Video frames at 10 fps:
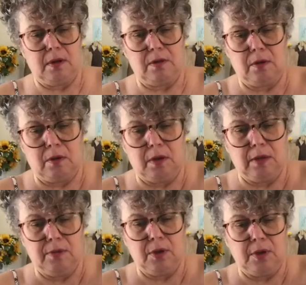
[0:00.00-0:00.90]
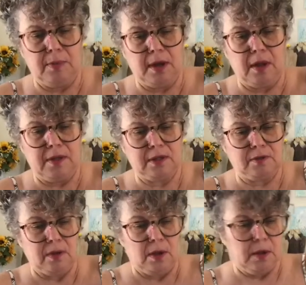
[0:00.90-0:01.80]
So even though you made all these
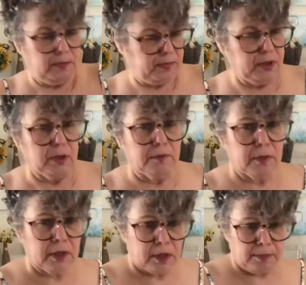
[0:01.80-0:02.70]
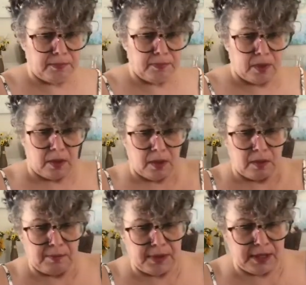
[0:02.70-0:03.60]
beautiful little
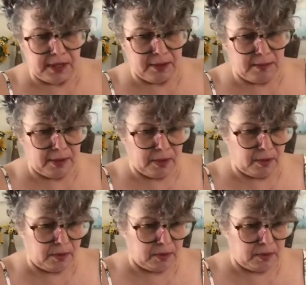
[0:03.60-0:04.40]
funny ear bow,